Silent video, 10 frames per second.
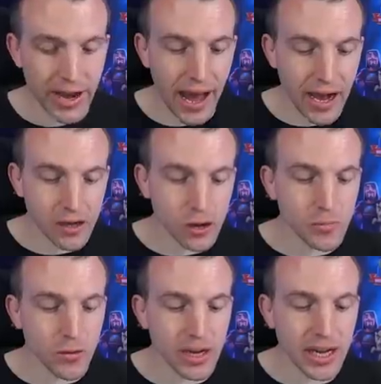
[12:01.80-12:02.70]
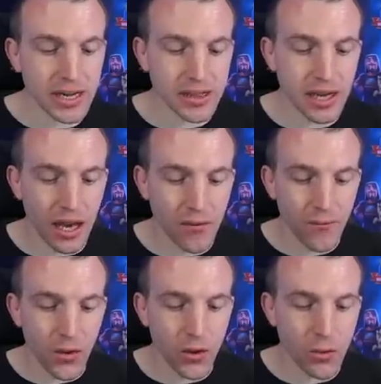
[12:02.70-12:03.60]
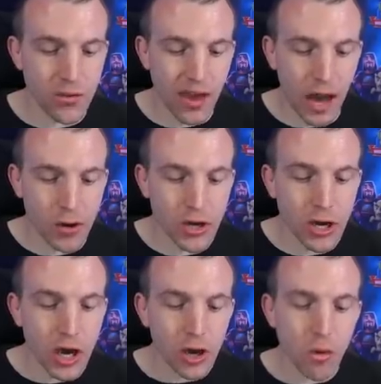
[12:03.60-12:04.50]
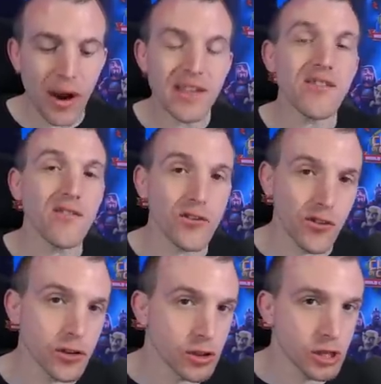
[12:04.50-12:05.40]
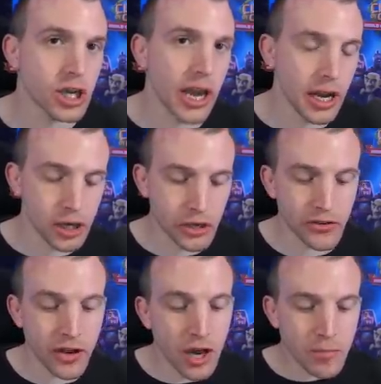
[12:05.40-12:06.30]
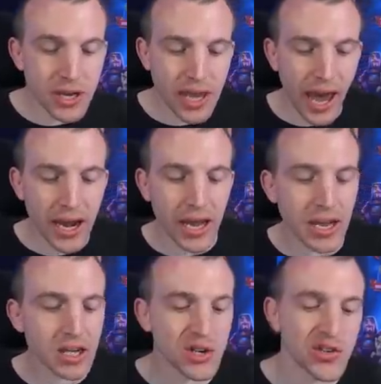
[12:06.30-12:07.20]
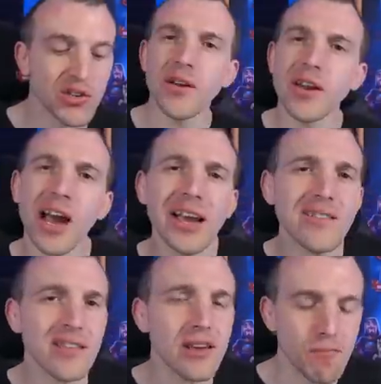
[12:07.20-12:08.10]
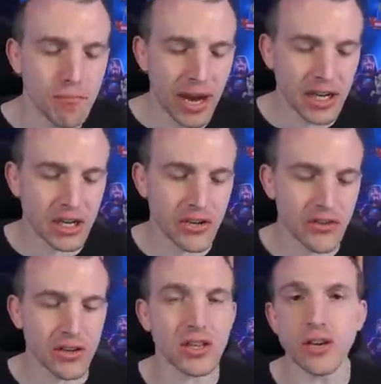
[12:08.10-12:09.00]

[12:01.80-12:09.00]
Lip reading: and upgrade the Inferno Tower. Quite subtle, the changes, but again, it just nicely matches the